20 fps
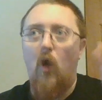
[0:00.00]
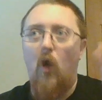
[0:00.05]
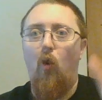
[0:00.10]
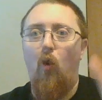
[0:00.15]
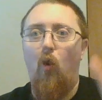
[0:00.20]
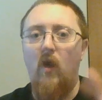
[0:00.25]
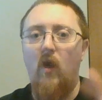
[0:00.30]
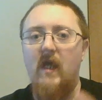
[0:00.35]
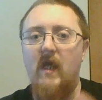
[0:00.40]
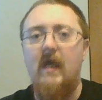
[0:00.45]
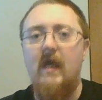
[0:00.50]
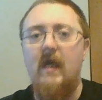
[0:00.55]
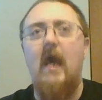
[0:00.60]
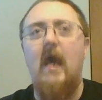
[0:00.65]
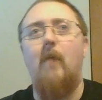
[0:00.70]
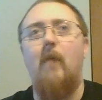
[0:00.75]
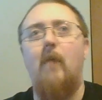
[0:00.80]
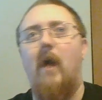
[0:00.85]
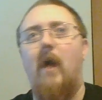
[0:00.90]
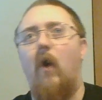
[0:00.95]
When it
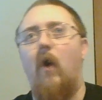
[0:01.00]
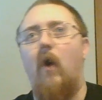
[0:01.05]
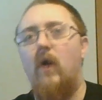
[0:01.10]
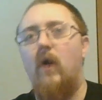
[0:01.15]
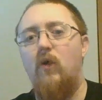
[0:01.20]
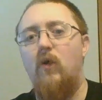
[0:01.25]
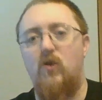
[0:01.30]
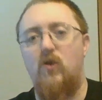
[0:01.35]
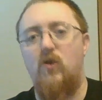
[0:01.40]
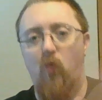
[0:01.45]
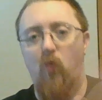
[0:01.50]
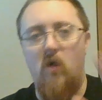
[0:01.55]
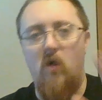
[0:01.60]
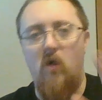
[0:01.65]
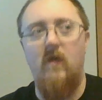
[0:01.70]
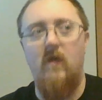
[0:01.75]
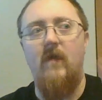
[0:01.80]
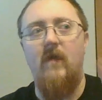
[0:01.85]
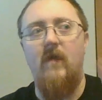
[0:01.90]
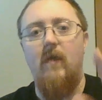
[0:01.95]
came out, it was
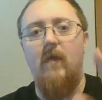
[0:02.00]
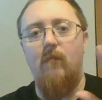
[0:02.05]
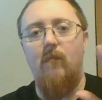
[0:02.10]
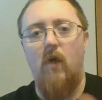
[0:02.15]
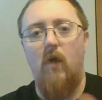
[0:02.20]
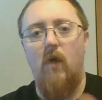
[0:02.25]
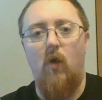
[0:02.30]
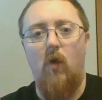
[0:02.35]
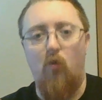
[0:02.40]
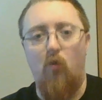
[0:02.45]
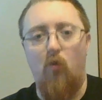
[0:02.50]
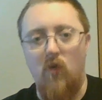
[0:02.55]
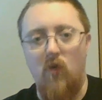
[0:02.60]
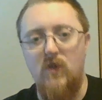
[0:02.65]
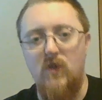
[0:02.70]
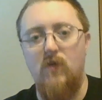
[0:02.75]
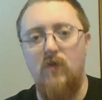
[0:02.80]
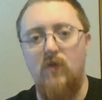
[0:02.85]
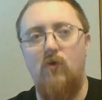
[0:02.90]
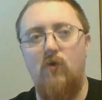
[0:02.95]
one of the
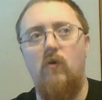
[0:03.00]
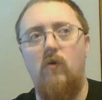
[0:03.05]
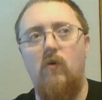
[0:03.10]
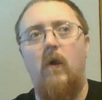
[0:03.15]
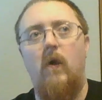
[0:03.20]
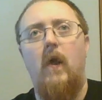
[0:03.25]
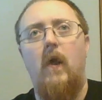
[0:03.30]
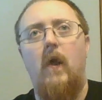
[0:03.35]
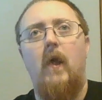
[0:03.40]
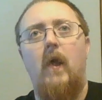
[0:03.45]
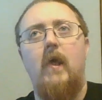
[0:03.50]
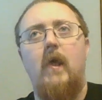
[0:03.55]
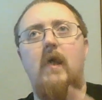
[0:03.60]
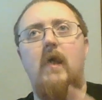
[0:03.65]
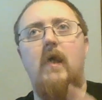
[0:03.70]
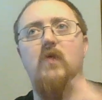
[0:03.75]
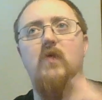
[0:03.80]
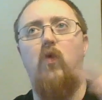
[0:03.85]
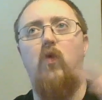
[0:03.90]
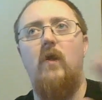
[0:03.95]
original.
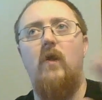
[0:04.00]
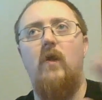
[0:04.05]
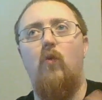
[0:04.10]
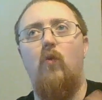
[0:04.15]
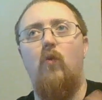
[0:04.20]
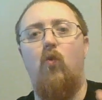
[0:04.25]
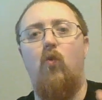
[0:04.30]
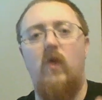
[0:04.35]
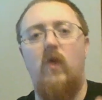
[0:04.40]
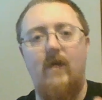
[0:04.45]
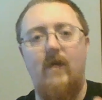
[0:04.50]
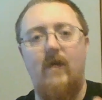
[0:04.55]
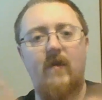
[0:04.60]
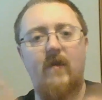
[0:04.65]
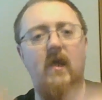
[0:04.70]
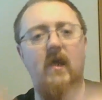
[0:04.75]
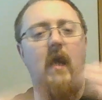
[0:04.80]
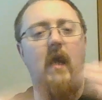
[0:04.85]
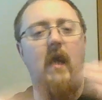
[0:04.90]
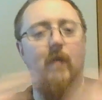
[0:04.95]
Because when when
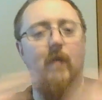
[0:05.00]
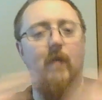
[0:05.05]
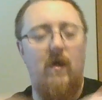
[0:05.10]
everything came